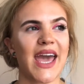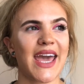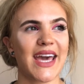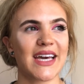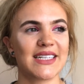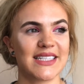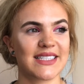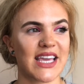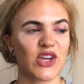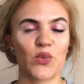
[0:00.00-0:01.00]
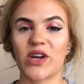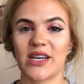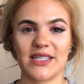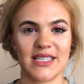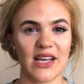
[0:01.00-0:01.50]
And it's like we're
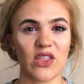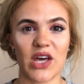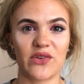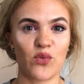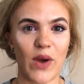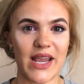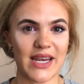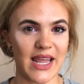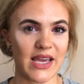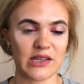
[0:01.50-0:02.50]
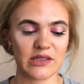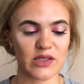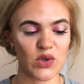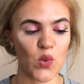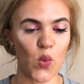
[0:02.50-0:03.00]
gonna see a lot of white
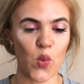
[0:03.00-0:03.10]
nails.